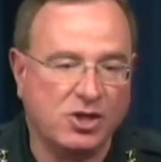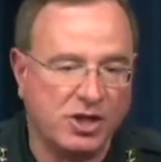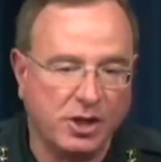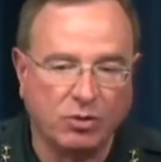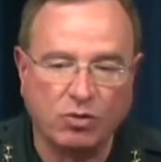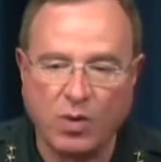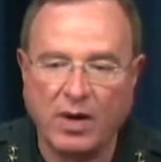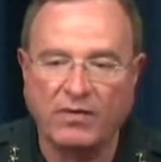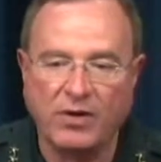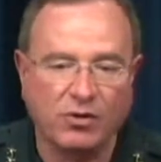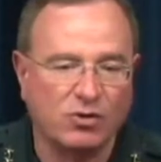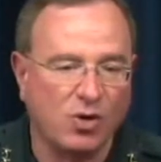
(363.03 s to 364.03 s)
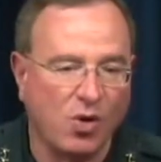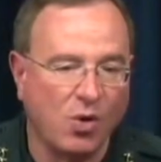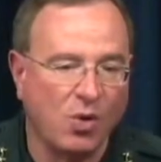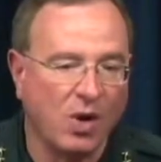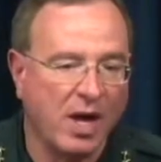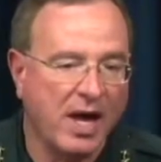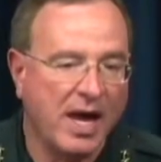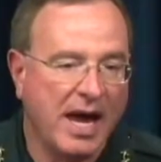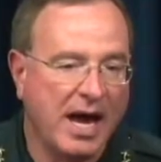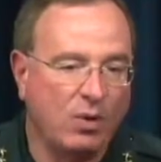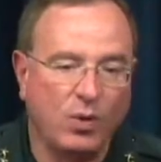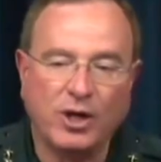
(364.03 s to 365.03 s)
still 12 years old,
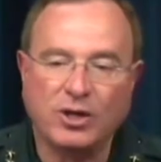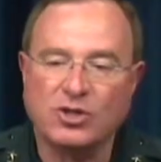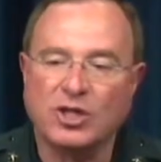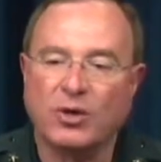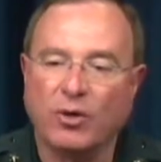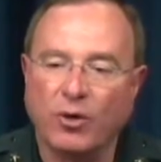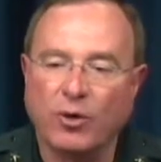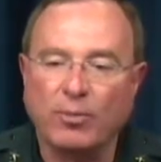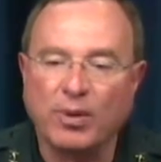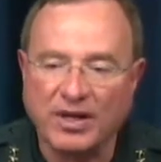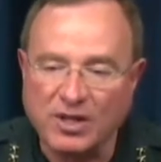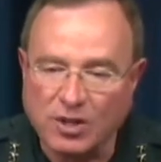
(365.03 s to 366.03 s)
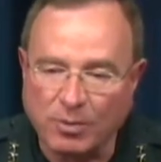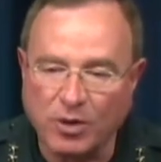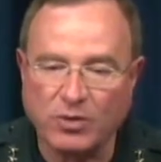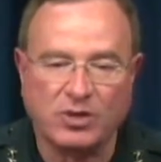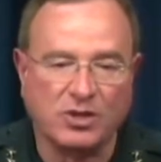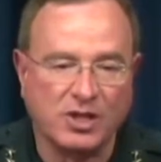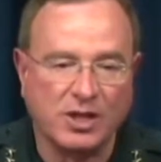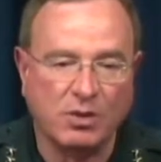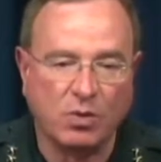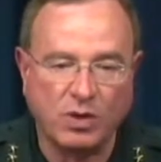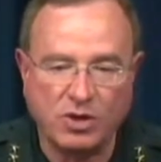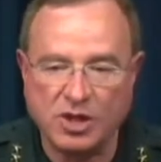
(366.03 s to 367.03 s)
and we consider her a police emergency
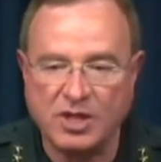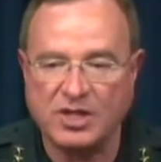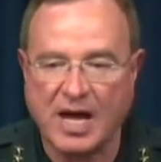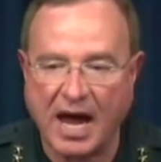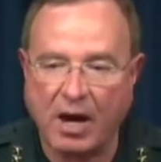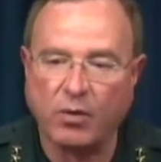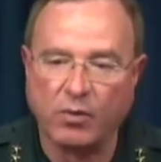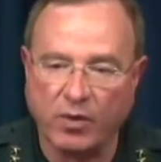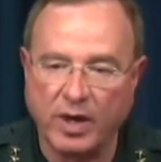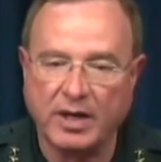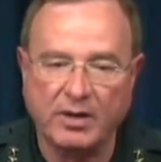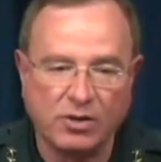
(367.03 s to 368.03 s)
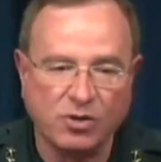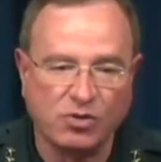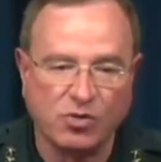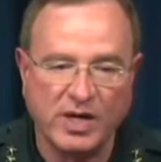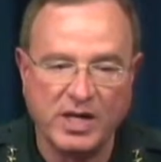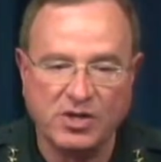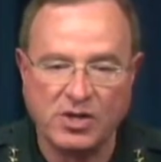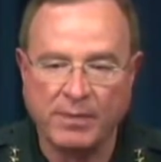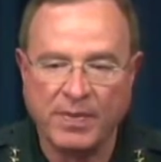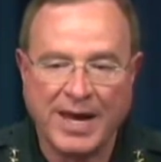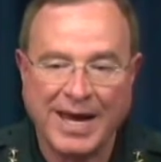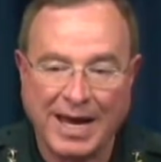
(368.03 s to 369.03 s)
when she's out running the streets
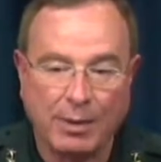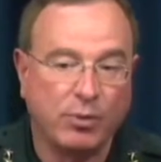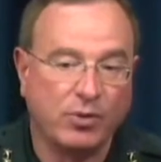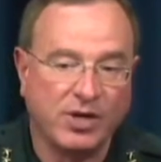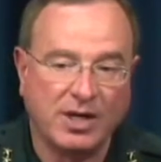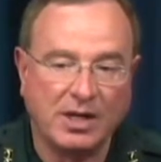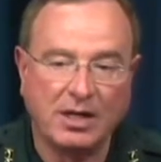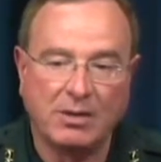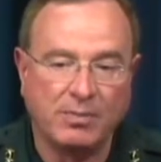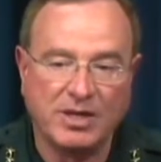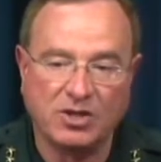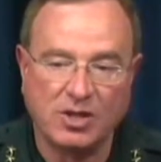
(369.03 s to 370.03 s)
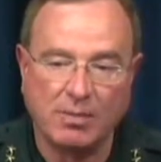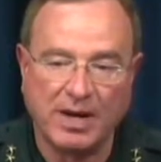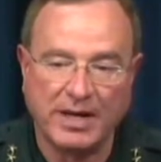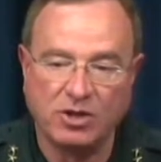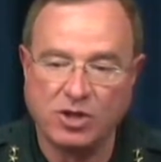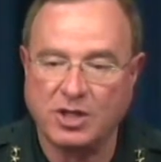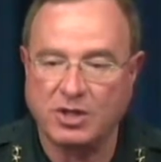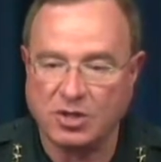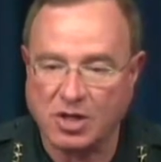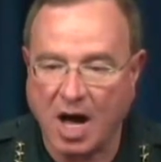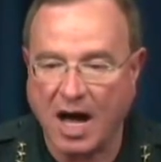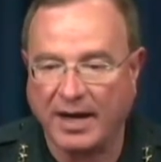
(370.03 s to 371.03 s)
and pretending to be somebody she's
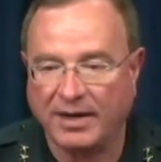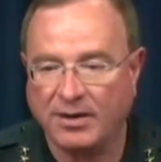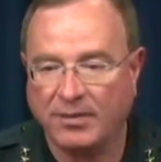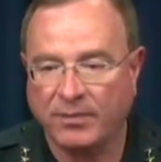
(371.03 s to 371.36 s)
not